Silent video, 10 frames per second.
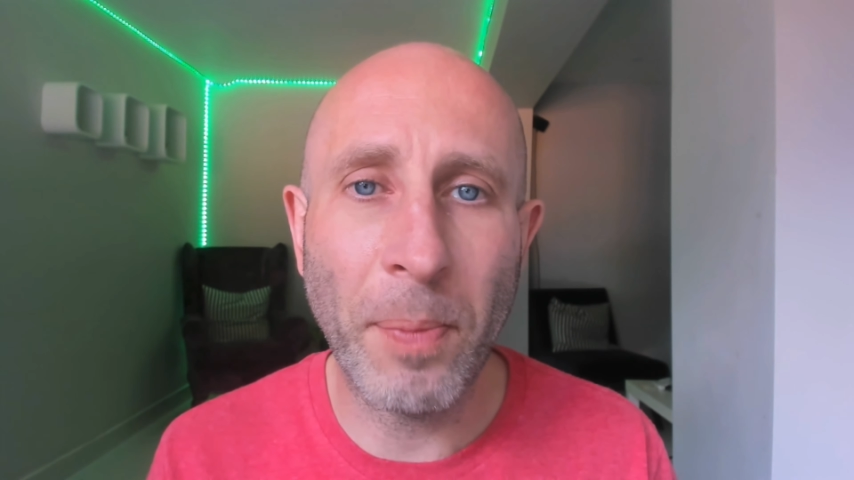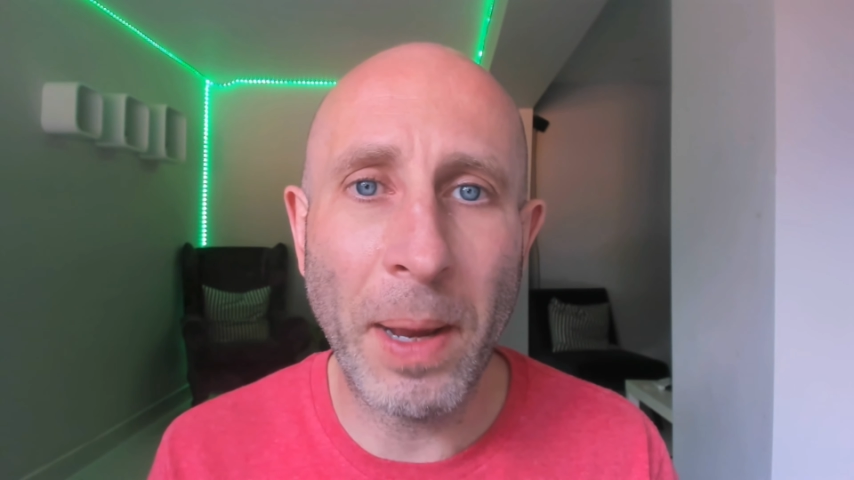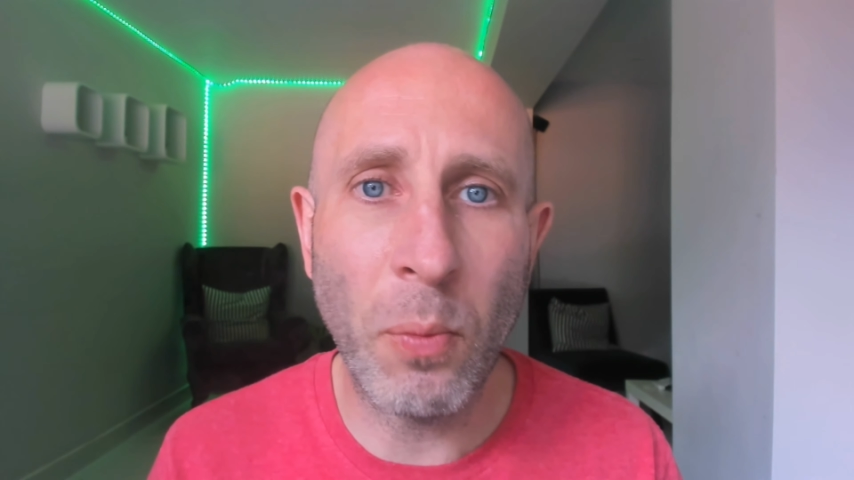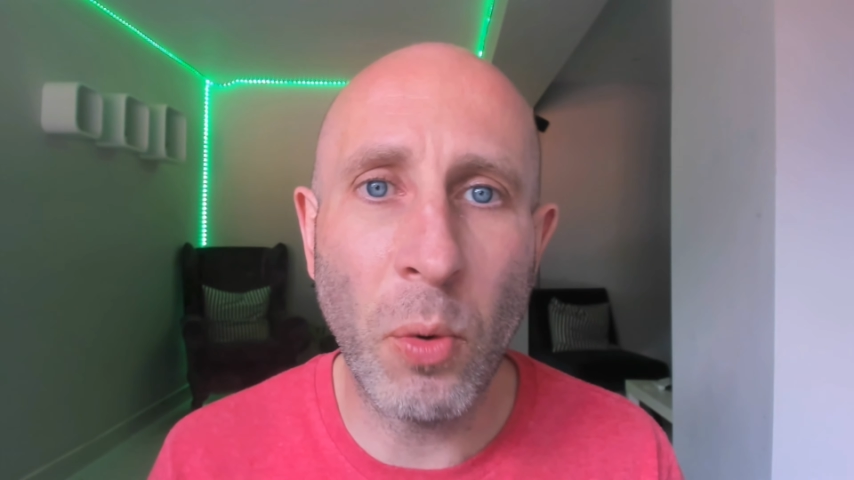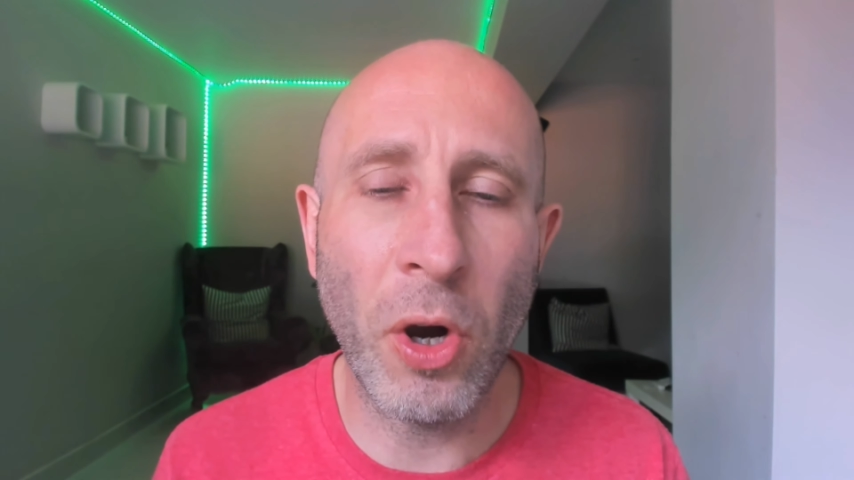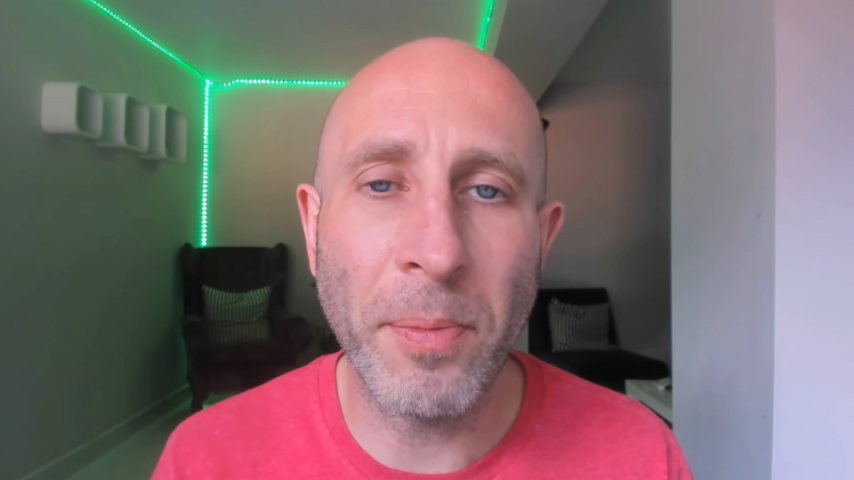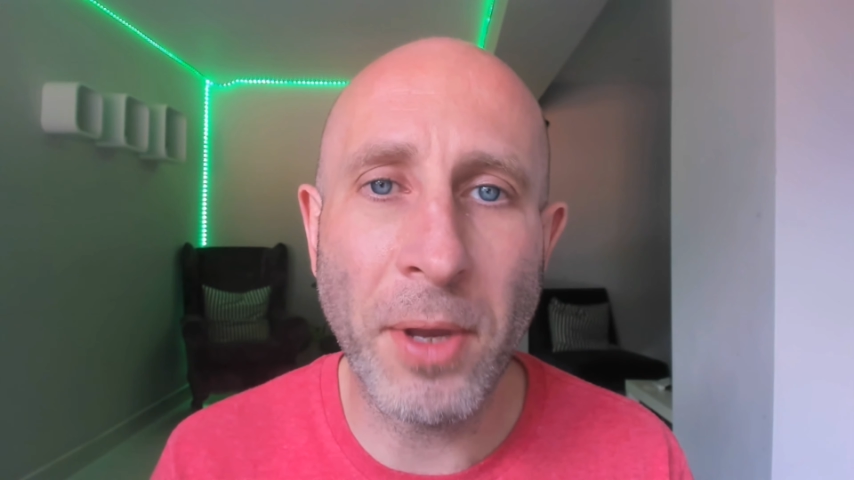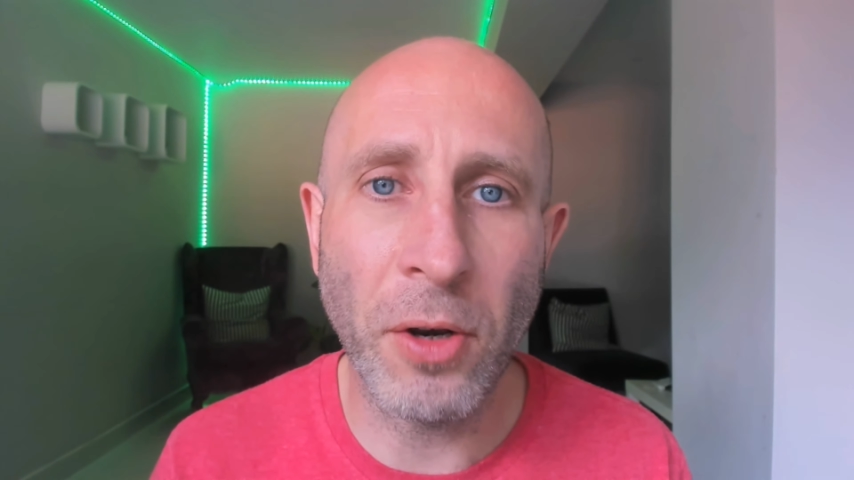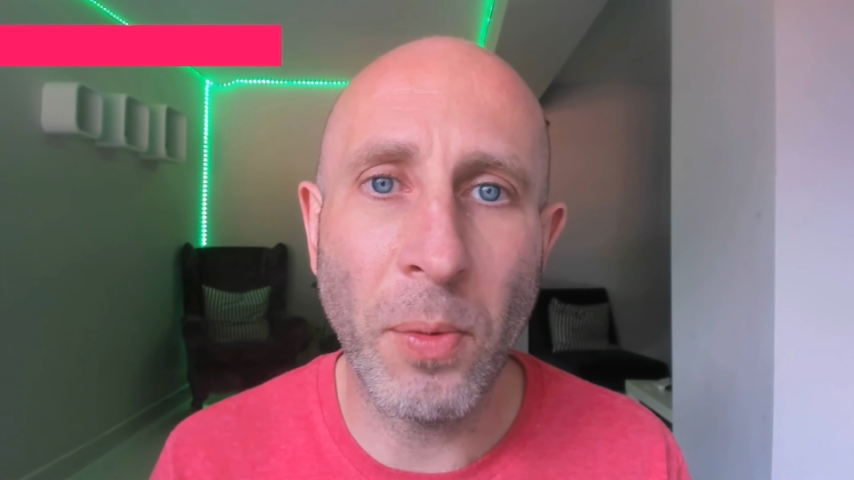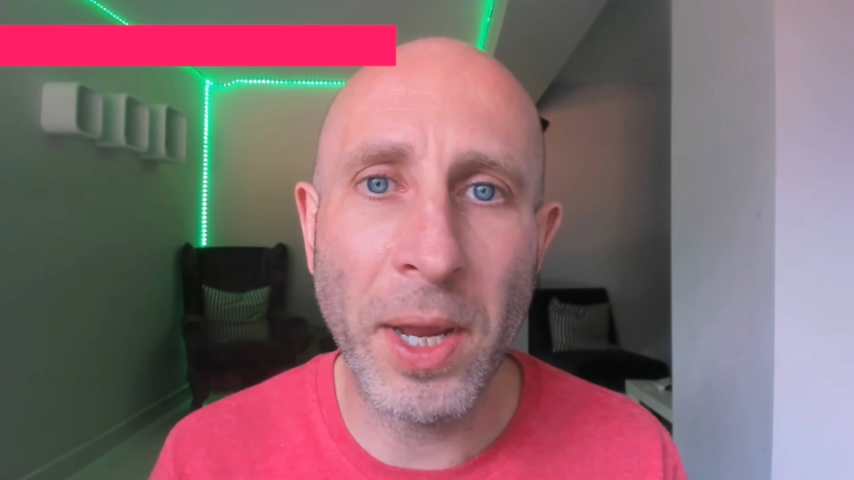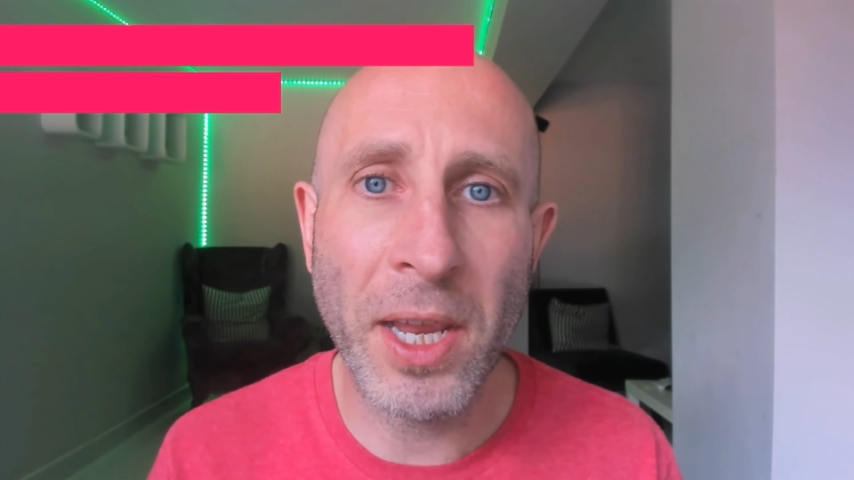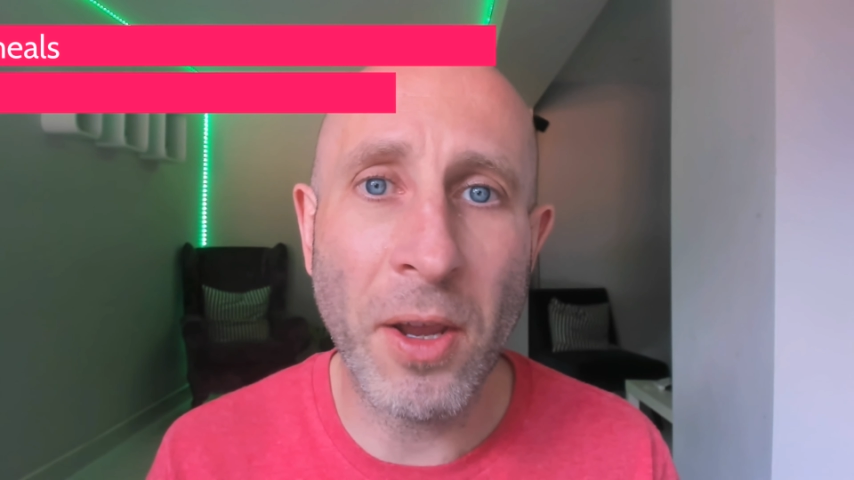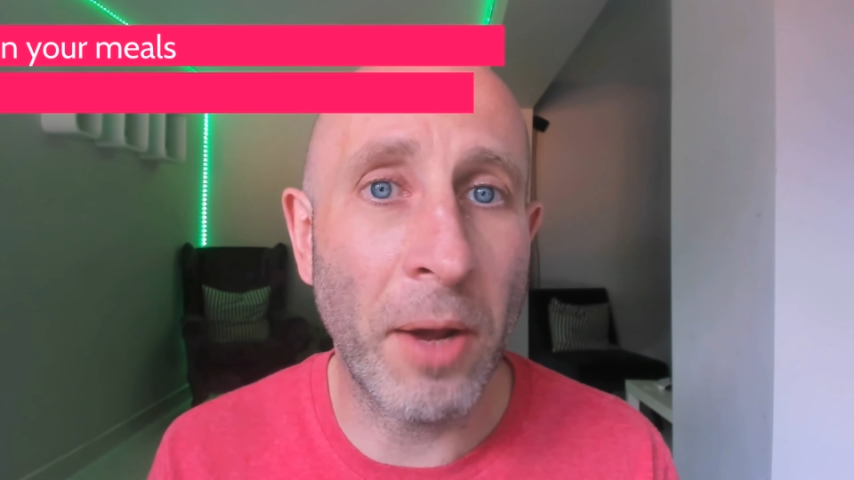about what I'm going to eat.